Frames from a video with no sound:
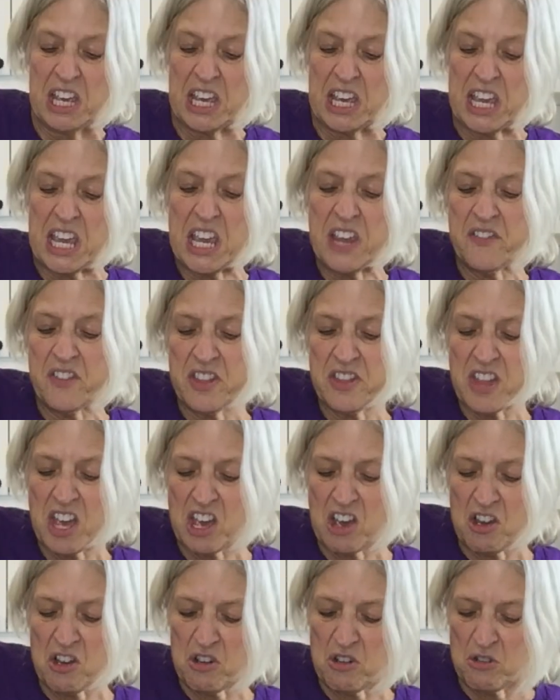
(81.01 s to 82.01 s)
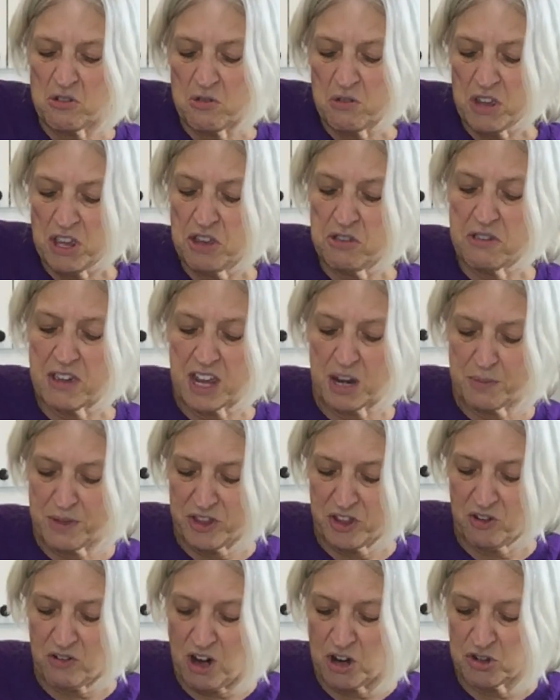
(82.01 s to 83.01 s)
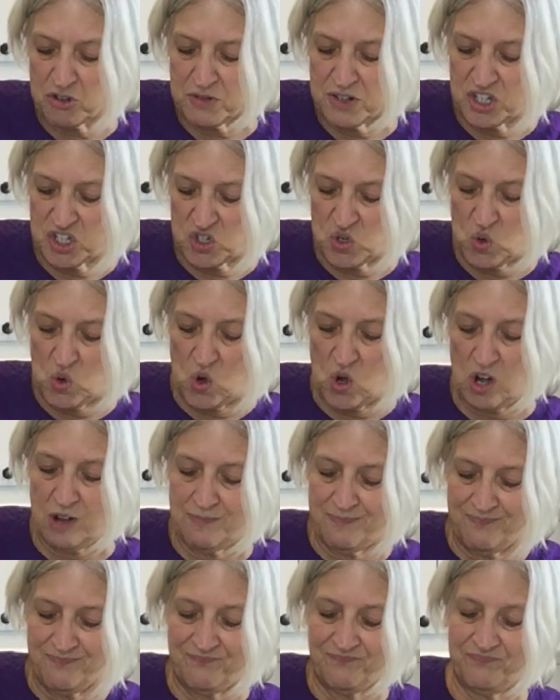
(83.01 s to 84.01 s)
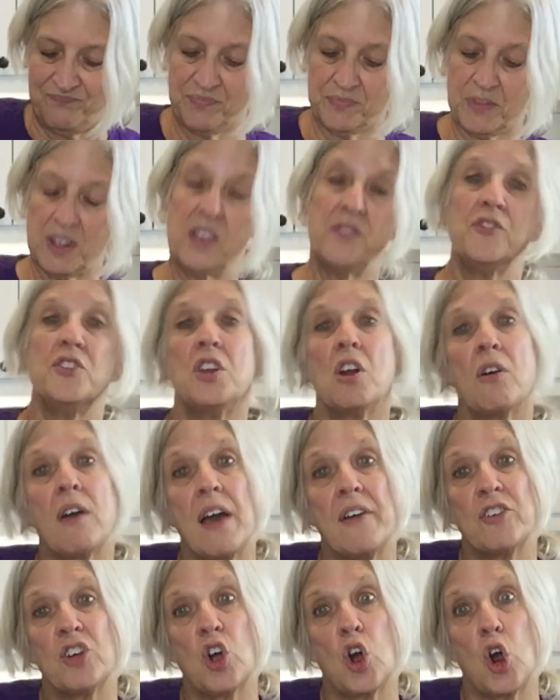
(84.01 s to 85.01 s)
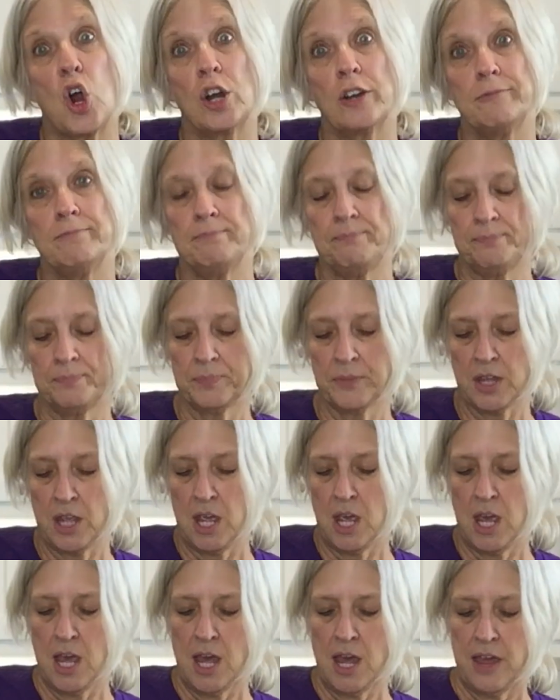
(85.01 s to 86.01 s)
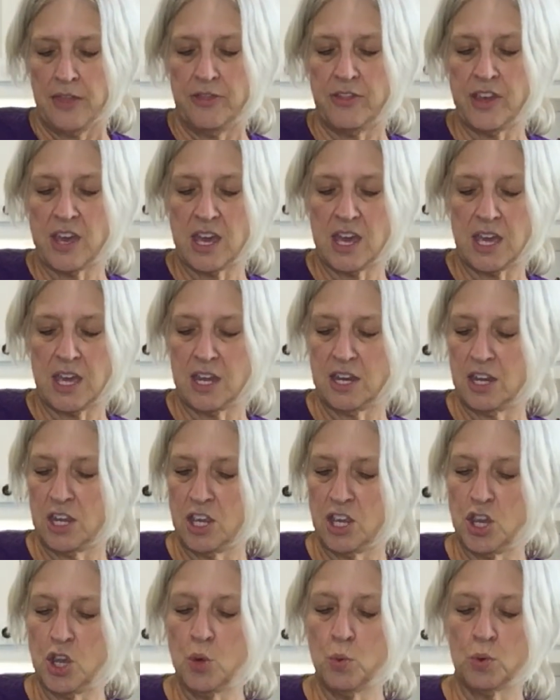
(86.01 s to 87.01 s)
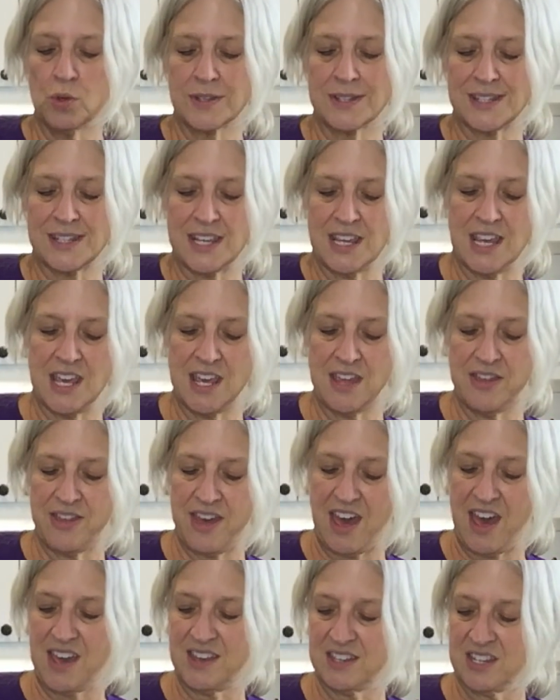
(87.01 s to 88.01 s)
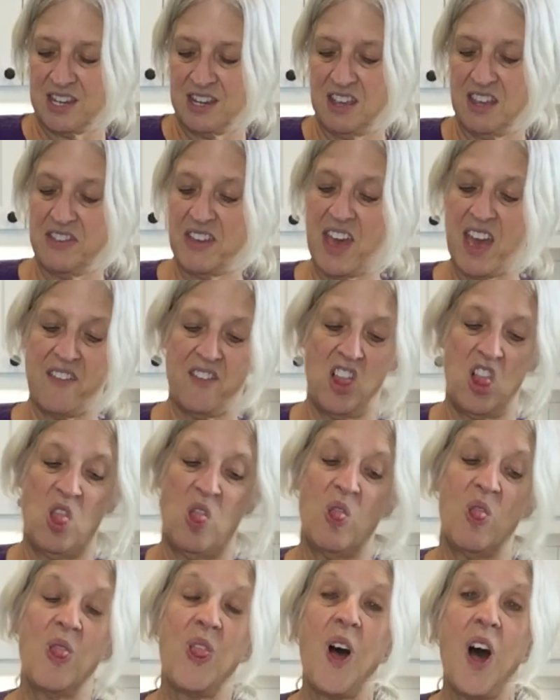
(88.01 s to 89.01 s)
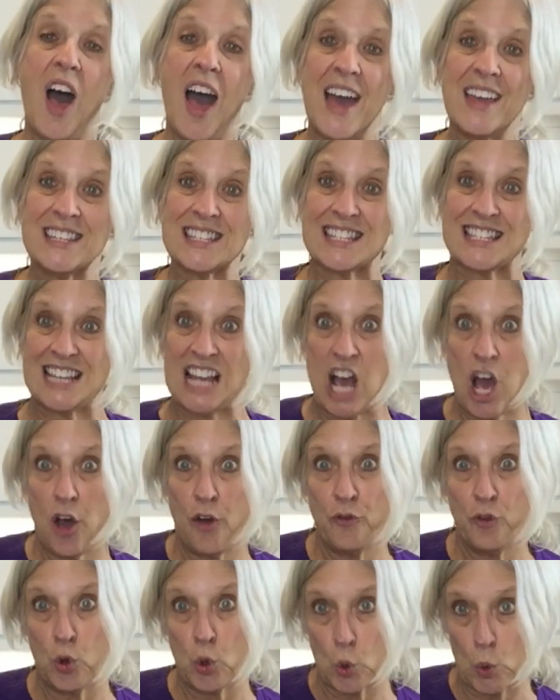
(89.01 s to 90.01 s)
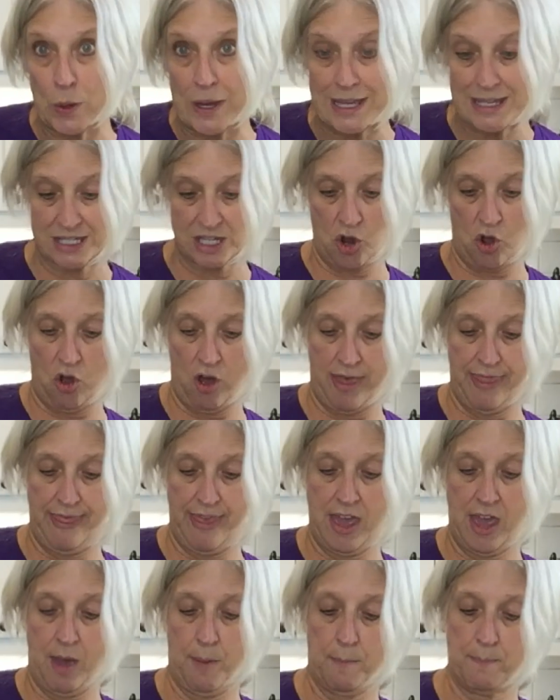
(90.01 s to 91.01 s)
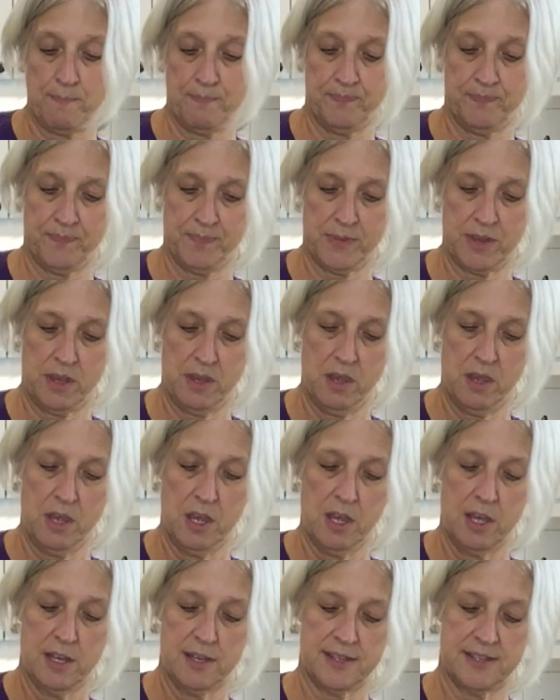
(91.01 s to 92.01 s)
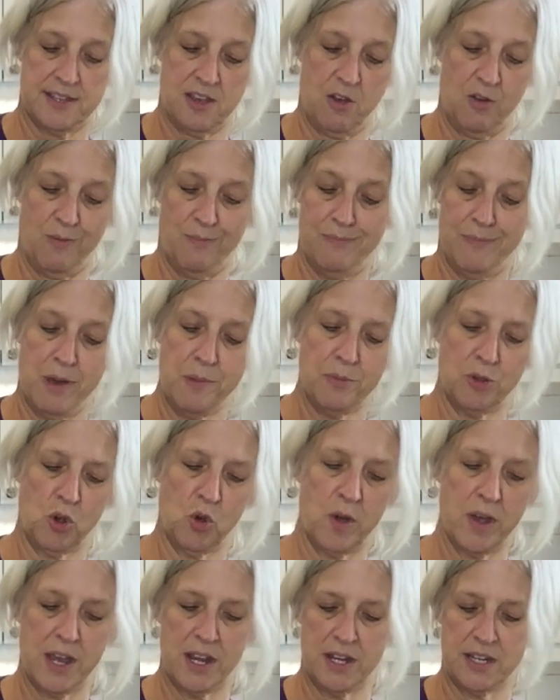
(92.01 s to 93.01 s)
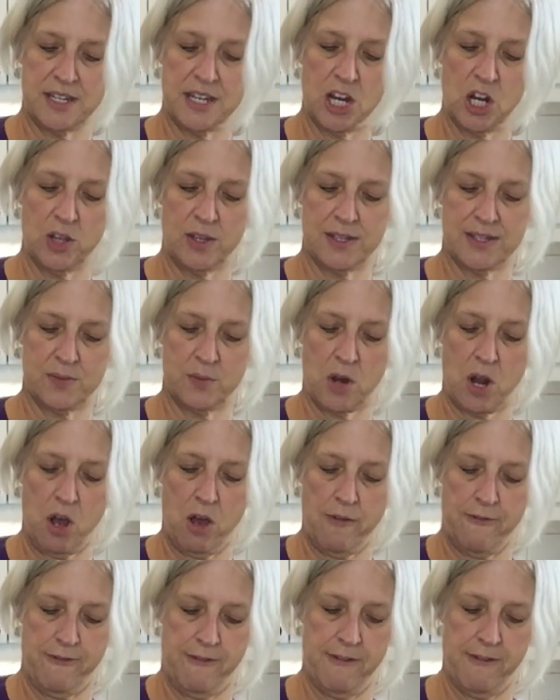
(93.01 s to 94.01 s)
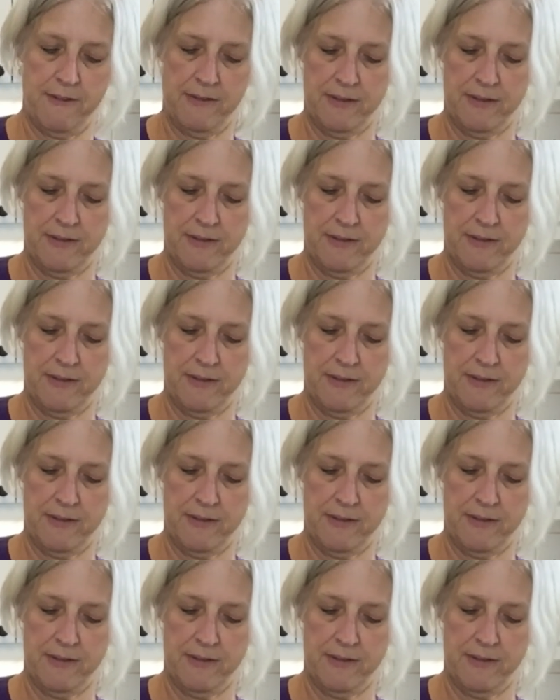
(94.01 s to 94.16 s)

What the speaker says: even though you get them in the grocery store, if you don't have a garden, then you will see that they have a lot of grit on them. So I'm going to go ahead and tear this one off.